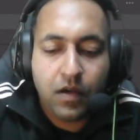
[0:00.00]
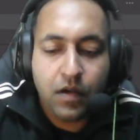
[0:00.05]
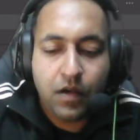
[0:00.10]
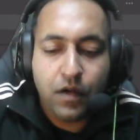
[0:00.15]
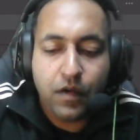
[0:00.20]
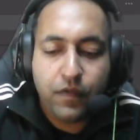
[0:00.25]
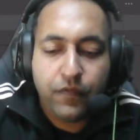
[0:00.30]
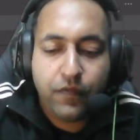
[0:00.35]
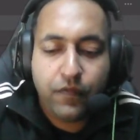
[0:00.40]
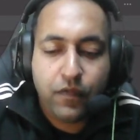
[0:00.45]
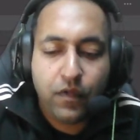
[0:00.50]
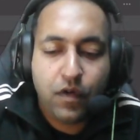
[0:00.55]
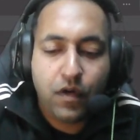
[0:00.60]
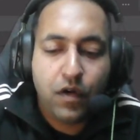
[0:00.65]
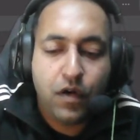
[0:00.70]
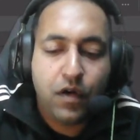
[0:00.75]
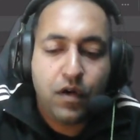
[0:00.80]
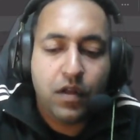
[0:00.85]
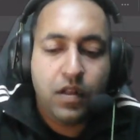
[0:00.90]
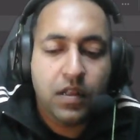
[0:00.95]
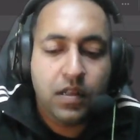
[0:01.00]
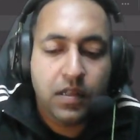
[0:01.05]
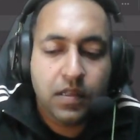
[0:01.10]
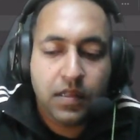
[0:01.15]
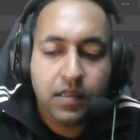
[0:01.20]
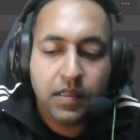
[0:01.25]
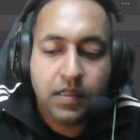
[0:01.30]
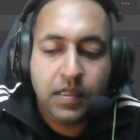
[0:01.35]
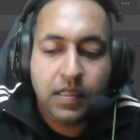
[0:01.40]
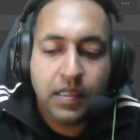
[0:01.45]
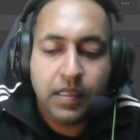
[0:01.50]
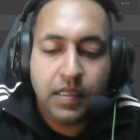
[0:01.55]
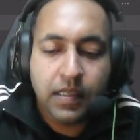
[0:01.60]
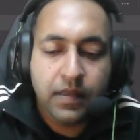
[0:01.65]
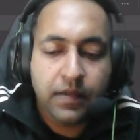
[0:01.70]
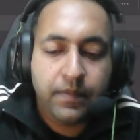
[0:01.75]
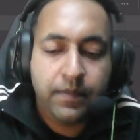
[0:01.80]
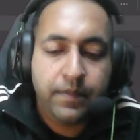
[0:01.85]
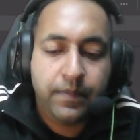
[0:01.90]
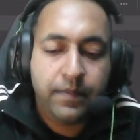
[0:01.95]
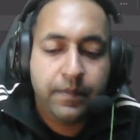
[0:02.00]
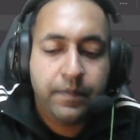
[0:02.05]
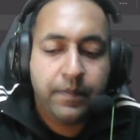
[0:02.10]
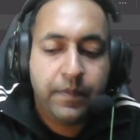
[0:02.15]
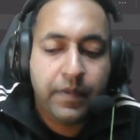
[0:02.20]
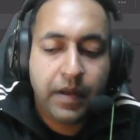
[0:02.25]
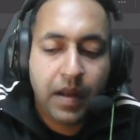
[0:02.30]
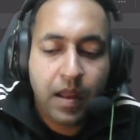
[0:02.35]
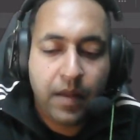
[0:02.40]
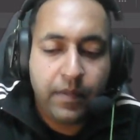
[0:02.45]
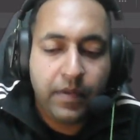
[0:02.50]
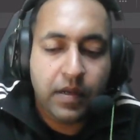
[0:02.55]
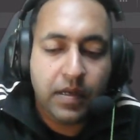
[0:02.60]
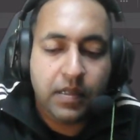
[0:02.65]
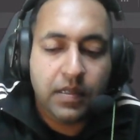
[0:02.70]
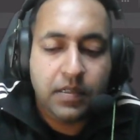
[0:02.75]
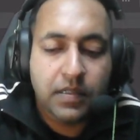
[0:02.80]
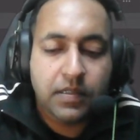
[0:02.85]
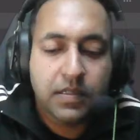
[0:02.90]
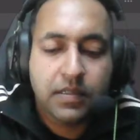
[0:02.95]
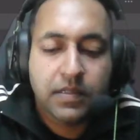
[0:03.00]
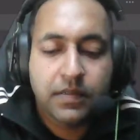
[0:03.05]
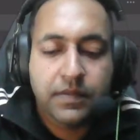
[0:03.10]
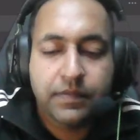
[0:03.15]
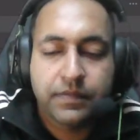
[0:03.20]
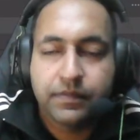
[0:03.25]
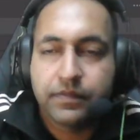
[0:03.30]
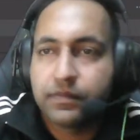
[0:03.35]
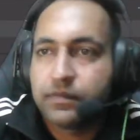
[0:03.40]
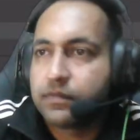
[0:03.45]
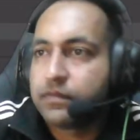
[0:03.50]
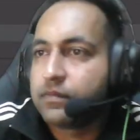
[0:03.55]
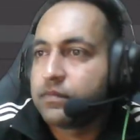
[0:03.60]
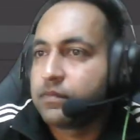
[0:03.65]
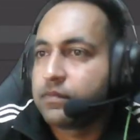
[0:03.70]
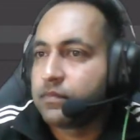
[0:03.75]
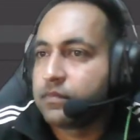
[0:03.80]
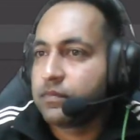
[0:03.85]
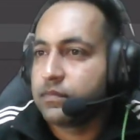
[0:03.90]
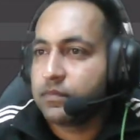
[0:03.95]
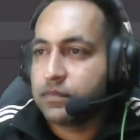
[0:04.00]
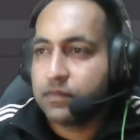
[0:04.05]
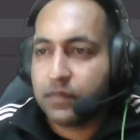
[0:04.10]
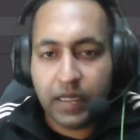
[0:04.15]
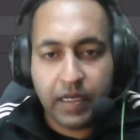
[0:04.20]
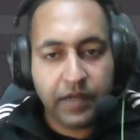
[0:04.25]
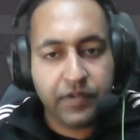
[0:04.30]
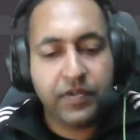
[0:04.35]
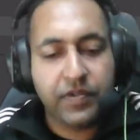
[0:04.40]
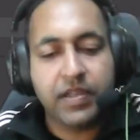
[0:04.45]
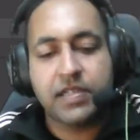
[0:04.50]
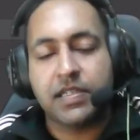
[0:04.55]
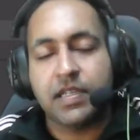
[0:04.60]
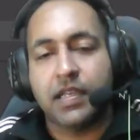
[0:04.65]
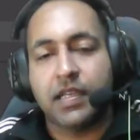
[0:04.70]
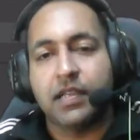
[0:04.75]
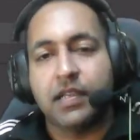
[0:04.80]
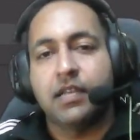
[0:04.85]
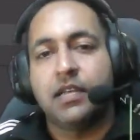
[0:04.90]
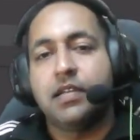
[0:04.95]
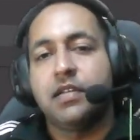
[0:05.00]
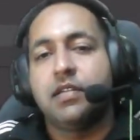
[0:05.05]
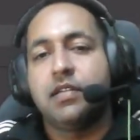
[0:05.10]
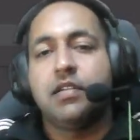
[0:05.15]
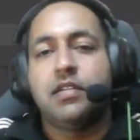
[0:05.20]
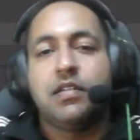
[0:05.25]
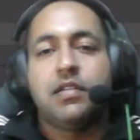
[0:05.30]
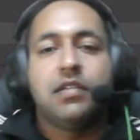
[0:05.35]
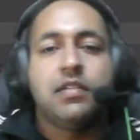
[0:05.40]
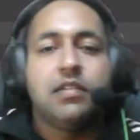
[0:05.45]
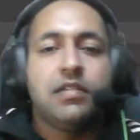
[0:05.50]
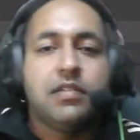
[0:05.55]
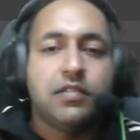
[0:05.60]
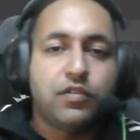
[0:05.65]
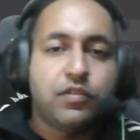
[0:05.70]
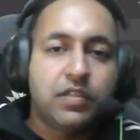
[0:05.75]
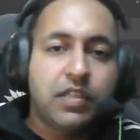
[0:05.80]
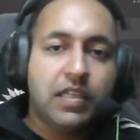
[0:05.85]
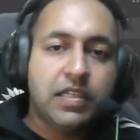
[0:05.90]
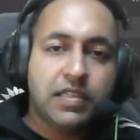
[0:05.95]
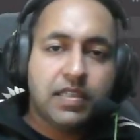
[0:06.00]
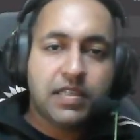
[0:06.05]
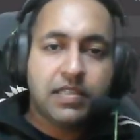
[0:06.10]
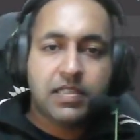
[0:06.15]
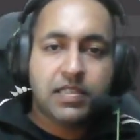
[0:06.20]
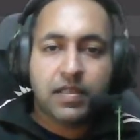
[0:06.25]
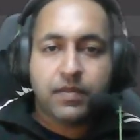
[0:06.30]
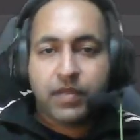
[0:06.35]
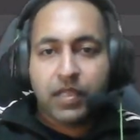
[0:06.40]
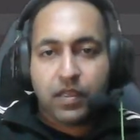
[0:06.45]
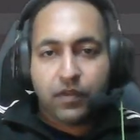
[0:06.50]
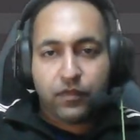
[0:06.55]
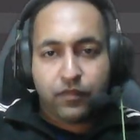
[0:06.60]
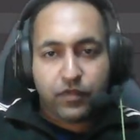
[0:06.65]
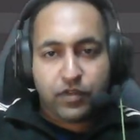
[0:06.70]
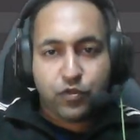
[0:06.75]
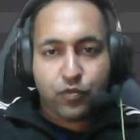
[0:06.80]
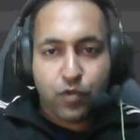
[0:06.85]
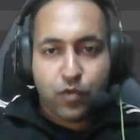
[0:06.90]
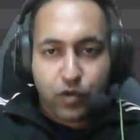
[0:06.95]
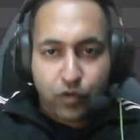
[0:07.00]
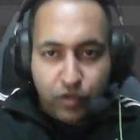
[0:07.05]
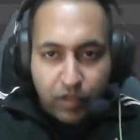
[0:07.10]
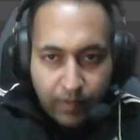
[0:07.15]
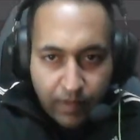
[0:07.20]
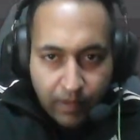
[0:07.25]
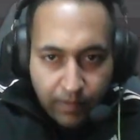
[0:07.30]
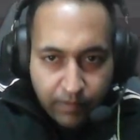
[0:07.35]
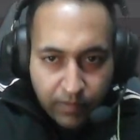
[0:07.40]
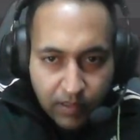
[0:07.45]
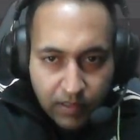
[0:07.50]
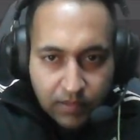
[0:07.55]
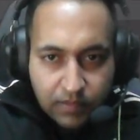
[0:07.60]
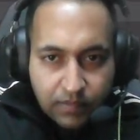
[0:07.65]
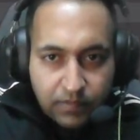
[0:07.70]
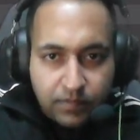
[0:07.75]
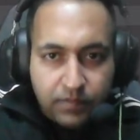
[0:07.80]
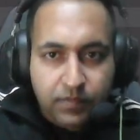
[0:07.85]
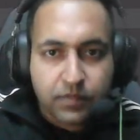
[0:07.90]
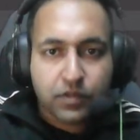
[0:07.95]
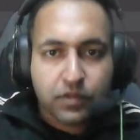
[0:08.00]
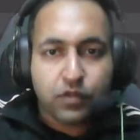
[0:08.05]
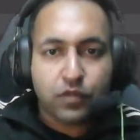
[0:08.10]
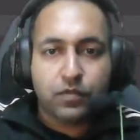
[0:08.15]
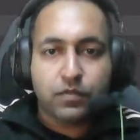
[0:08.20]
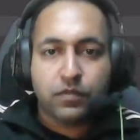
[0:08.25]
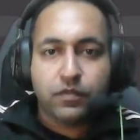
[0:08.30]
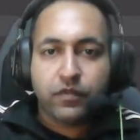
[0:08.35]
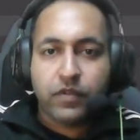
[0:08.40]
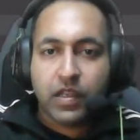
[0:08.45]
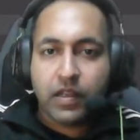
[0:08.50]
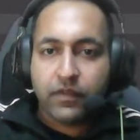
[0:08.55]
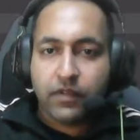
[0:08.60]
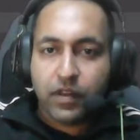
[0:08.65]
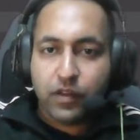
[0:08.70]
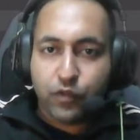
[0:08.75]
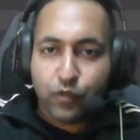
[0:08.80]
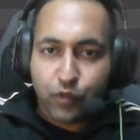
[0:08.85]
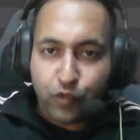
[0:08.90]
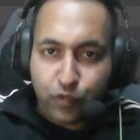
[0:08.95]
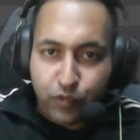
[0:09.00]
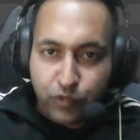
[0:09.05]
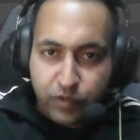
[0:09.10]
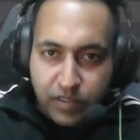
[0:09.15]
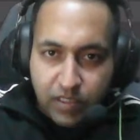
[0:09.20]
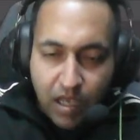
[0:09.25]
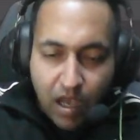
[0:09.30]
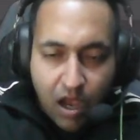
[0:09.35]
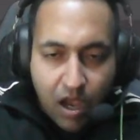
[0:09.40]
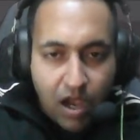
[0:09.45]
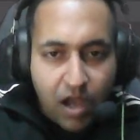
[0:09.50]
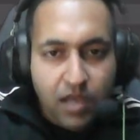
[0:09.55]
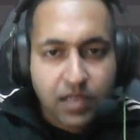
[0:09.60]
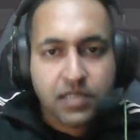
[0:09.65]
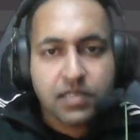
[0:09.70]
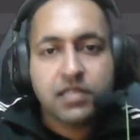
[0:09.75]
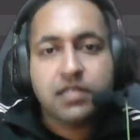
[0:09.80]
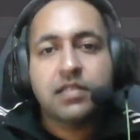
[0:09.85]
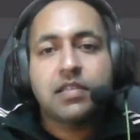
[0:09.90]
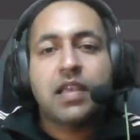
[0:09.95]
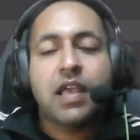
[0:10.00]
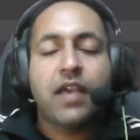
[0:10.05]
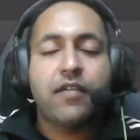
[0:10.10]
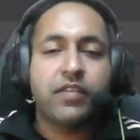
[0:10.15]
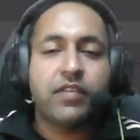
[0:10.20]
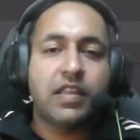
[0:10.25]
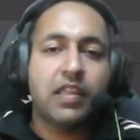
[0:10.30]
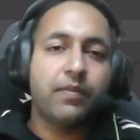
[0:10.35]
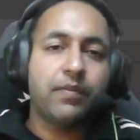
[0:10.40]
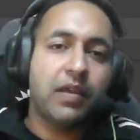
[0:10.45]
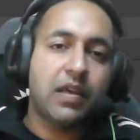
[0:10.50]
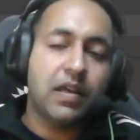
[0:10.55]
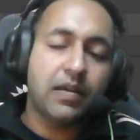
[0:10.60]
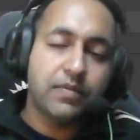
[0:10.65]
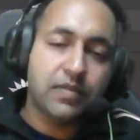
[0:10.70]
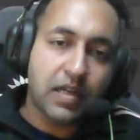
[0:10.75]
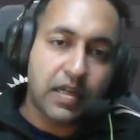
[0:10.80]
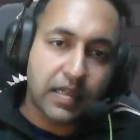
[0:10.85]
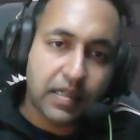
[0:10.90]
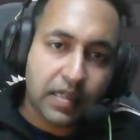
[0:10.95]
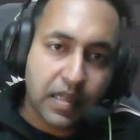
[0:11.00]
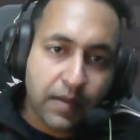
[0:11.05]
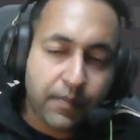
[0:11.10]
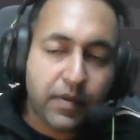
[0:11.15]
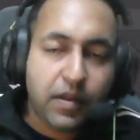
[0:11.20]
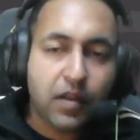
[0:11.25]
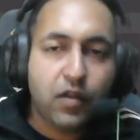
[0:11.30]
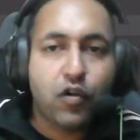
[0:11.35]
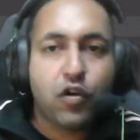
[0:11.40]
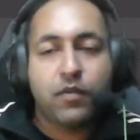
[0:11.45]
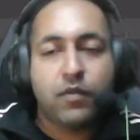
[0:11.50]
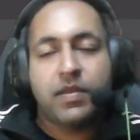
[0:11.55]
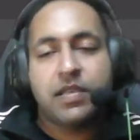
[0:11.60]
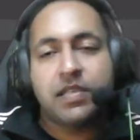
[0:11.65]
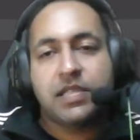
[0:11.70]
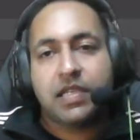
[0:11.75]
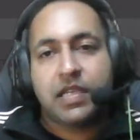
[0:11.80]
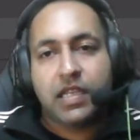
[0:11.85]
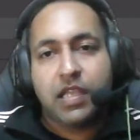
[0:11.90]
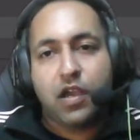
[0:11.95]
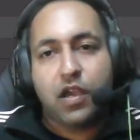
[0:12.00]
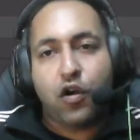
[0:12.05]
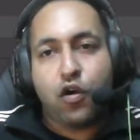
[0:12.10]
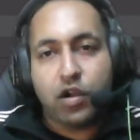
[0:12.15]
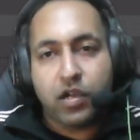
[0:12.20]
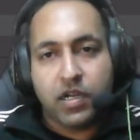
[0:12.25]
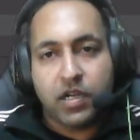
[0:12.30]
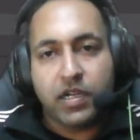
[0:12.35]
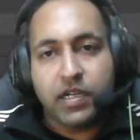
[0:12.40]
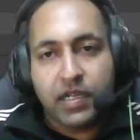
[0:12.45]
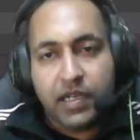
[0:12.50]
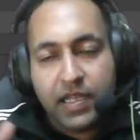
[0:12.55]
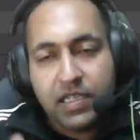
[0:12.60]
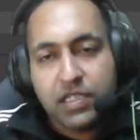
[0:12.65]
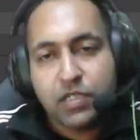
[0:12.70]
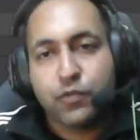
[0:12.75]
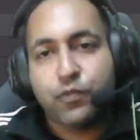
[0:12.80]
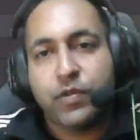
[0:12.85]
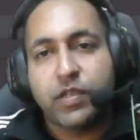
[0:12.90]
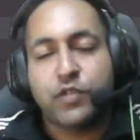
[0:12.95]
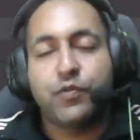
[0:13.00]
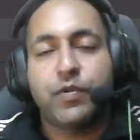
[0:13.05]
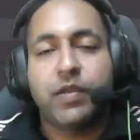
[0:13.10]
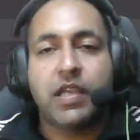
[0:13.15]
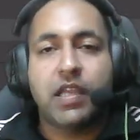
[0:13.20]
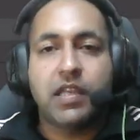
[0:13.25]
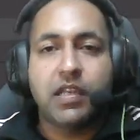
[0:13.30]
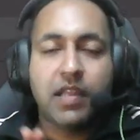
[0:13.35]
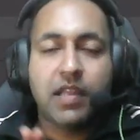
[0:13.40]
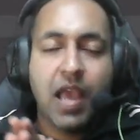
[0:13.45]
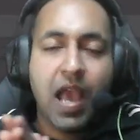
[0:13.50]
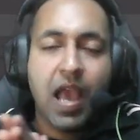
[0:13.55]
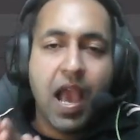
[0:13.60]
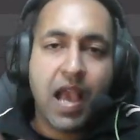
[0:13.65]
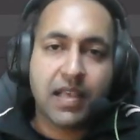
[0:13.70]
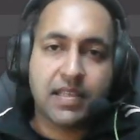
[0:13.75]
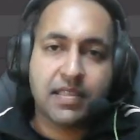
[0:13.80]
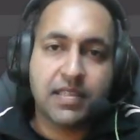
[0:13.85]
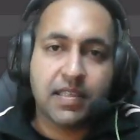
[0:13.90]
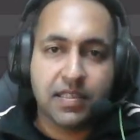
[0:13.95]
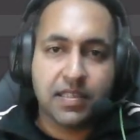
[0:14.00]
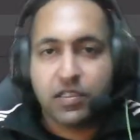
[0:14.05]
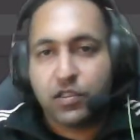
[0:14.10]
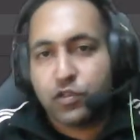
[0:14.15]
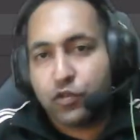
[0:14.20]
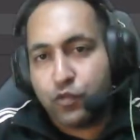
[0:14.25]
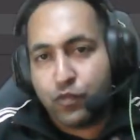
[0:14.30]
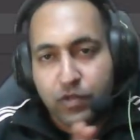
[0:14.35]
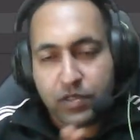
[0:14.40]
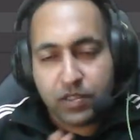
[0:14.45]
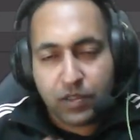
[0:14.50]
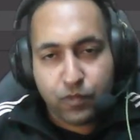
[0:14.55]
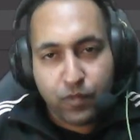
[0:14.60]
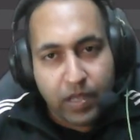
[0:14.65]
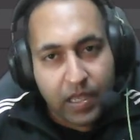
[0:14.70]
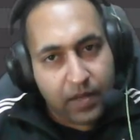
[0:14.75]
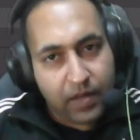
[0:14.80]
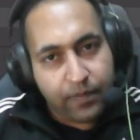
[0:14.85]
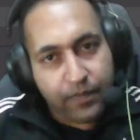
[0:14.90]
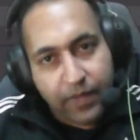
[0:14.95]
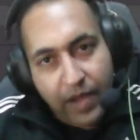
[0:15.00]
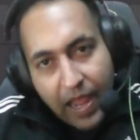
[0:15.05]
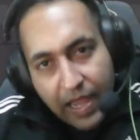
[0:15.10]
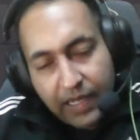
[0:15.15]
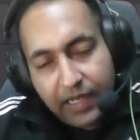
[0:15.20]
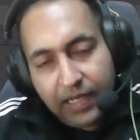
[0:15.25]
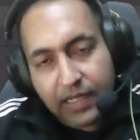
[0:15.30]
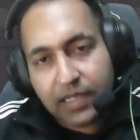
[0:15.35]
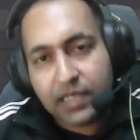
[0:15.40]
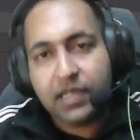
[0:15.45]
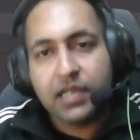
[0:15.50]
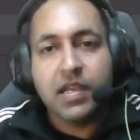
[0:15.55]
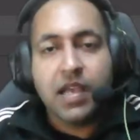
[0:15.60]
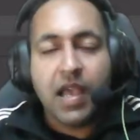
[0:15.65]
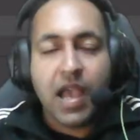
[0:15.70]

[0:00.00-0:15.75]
of all the parameters. Interesting. So this is something which you want to remember. So whenever you use args, everything becomes a tuple or basically a ordered list, which we can access through a square bracket